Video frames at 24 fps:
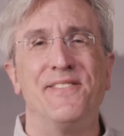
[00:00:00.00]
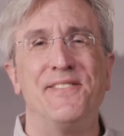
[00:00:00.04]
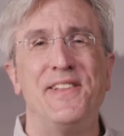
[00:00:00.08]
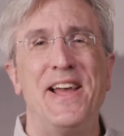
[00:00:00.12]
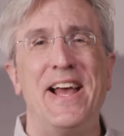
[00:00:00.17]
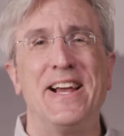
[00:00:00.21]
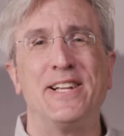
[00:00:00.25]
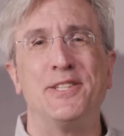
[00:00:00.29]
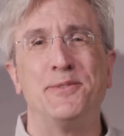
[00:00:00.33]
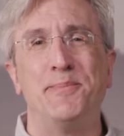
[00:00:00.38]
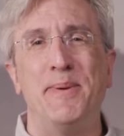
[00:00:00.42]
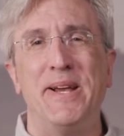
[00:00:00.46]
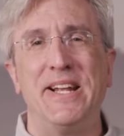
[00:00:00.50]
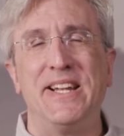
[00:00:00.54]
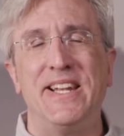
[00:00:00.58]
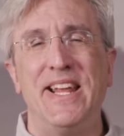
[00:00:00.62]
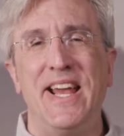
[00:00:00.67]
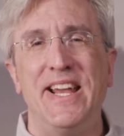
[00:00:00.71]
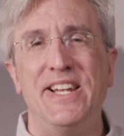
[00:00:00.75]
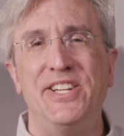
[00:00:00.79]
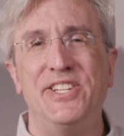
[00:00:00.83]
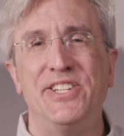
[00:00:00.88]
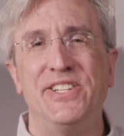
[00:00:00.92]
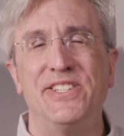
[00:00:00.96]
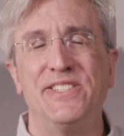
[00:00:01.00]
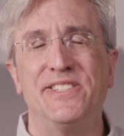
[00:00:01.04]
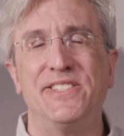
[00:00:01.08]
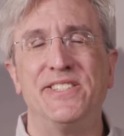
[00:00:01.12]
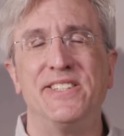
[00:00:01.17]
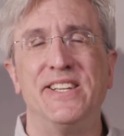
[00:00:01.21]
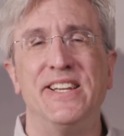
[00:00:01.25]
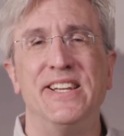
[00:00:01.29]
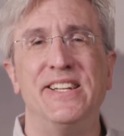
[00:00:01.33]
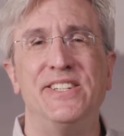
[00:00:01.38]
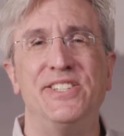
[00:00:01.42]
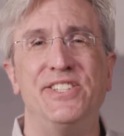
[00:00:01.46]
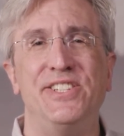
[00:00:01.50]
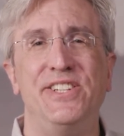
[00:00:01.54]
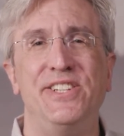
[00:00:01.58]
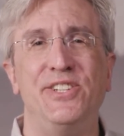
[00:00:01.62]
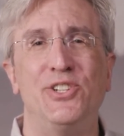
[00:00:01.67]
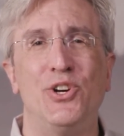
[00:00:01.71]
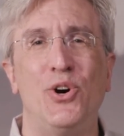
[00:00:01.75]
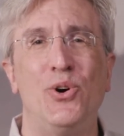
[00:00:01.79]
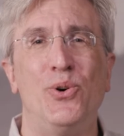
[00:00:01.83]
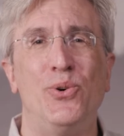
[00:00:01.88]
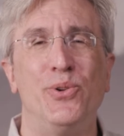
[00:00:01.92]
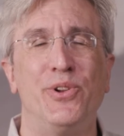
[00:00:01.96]
expectations, and she
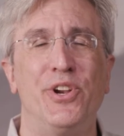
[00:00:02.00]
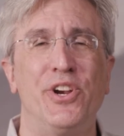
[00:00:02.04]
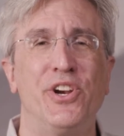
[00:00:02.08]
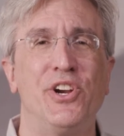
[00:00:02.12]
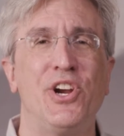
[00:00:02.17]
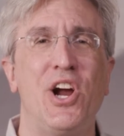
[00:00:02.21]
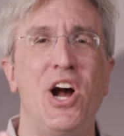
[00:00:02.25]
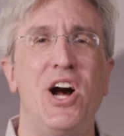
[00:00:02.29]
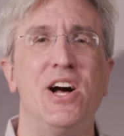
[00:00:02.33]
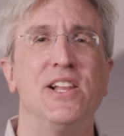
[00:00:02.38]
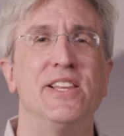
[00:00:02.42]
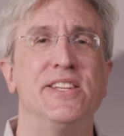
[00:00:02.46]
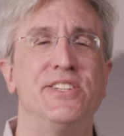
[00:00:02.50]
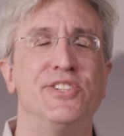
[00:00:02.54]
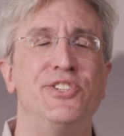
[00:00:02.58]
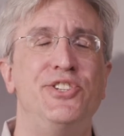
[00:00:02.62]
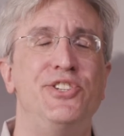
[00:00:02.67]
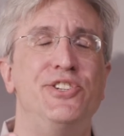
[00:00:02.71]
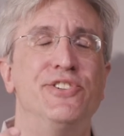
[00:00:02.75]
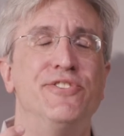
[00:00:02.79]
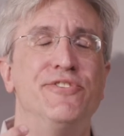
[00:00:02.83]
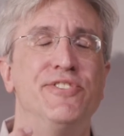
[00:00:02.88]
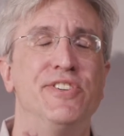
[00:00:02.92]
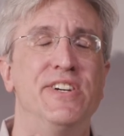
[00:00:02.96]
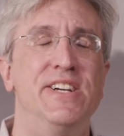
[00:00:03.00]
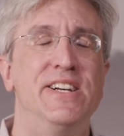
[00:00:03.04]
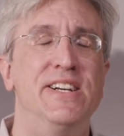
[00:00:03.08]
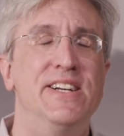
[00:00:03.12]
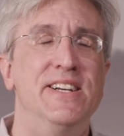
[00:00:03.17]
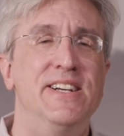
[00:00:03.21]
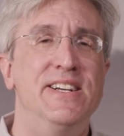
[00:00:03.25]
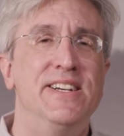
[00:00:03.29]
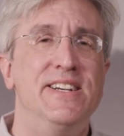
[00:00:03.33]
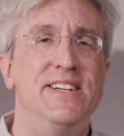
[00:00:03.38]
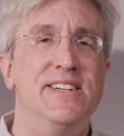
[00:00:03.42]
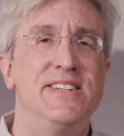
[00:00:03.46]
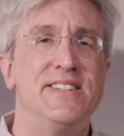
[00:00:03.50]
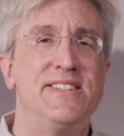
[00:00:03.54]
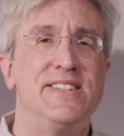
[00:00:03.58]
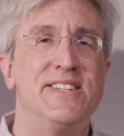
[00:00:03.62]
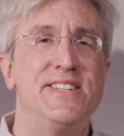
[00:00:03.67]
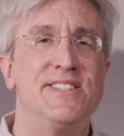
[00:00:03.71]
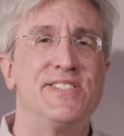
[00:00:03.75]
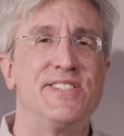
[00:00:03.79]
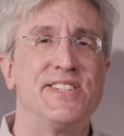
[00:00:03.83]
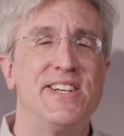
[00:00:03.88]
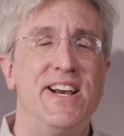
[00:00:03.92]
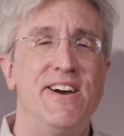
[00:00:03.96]
told her colleagues, "You've
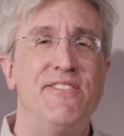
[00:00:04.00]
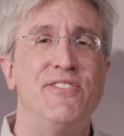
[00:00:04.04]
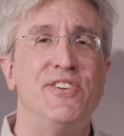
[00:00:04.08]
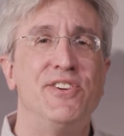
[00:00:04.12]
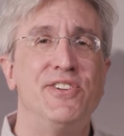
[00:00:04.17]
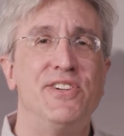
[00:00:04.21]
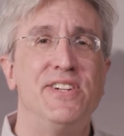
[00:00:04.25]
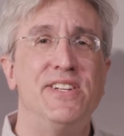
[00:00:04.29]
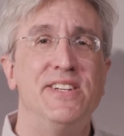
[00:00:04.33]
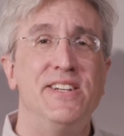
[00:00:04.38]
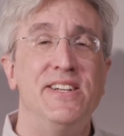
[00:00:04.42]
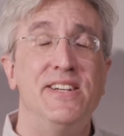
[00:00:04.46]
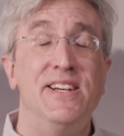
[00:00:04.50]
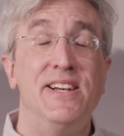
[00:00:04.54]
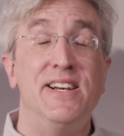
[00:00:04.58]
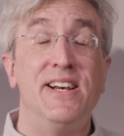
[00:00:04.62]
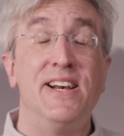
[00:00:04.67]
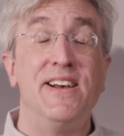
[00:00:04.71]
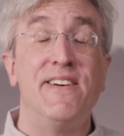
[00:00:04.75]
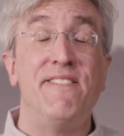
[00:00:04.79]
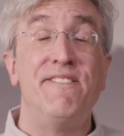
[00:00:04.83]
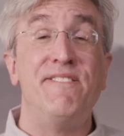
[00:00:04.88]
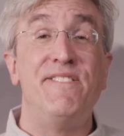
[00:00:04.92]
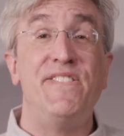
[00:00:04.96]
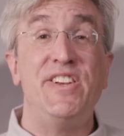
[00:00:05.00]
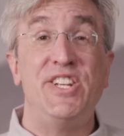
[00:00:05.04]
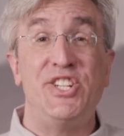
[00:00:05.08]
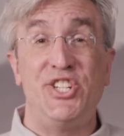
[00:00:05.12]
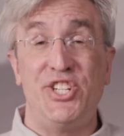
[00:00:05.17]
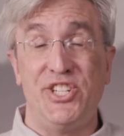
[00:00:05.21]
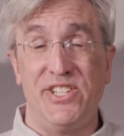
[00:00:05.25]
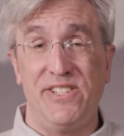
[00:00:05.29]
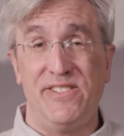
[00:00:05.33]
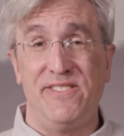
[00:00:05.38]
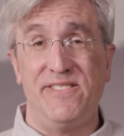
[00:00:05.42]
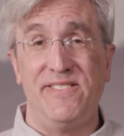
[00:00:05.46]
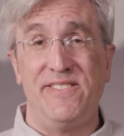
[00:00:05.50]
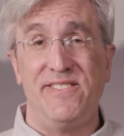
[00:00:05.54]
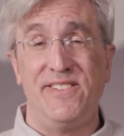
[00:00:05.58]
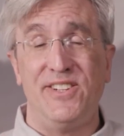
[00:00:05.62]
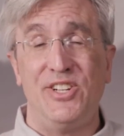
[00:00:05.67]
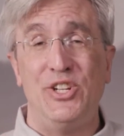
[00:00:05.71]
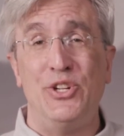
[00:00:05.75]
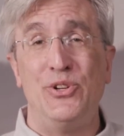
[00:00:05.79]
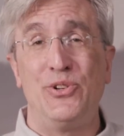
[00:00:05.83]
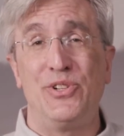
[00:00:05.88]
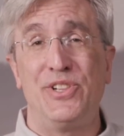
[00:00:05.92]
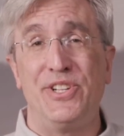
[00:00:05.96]
discovered fission,
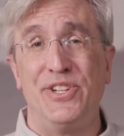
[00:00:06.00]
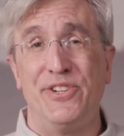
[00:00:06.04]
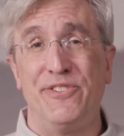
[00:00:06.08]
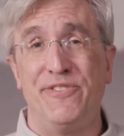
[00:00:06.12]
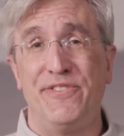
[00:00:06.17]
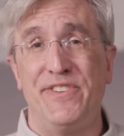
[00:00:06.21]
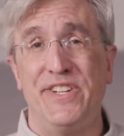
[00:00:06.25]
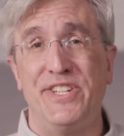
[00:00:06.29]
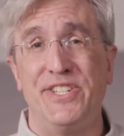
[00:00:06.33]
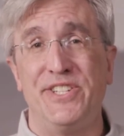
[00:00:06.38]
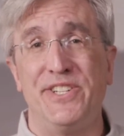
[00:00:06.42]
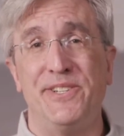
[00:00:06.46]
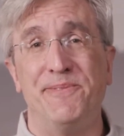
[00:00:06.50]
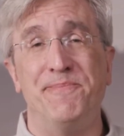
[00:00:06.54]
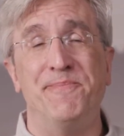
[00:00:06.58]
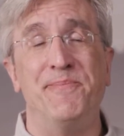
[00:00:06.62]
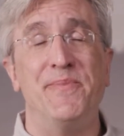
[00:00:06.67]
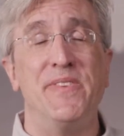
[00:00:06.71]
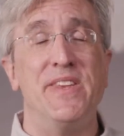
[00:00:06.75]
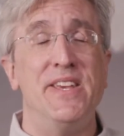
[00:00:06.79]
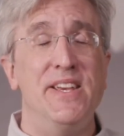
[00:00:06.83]
nuclear fission."